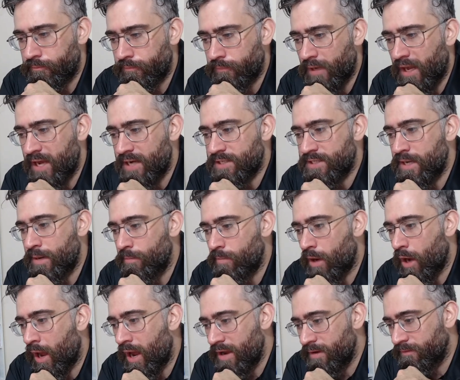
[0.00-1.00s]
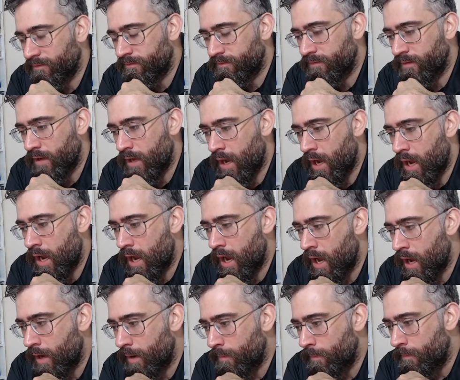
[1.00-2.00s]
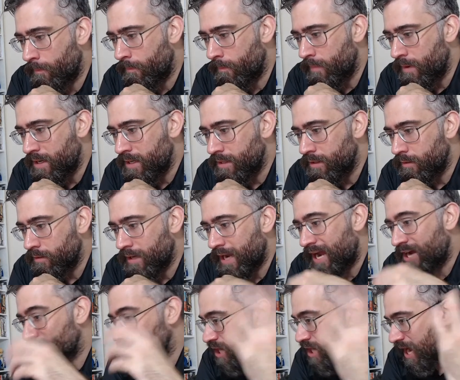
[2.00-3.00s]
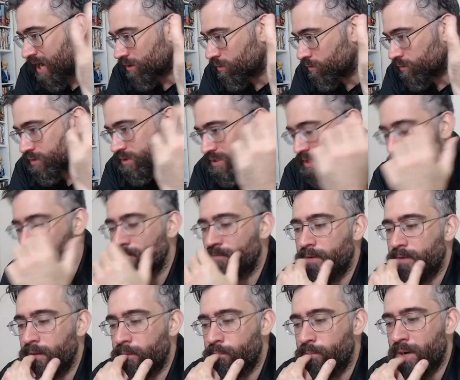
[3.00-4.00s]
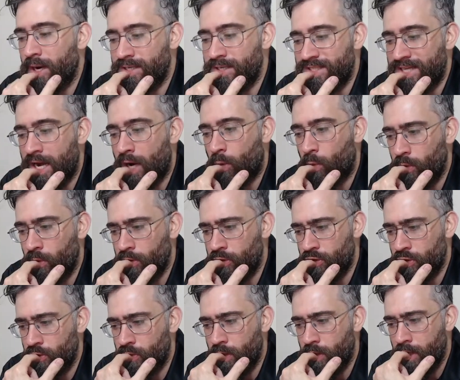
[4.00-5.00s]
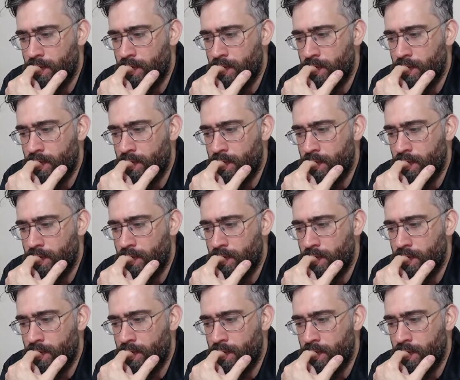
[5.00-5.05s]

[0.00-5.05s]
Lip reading: XM Life hashtag or something, but I doubt we'll do